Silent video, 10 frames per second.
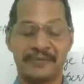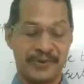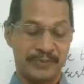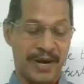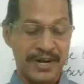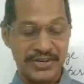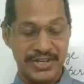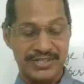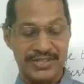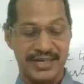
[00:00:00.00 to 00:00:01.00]
for
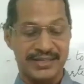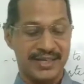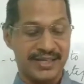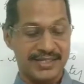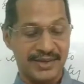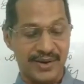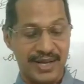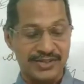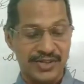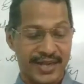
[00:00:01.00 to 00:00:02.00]
punishing children. That is called
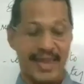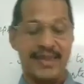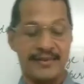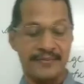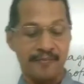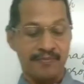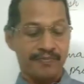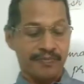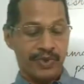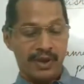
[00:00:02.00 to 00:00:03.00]
as a cane.
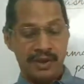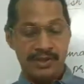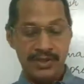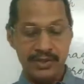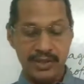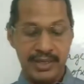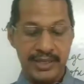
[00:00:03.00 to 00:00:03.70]
So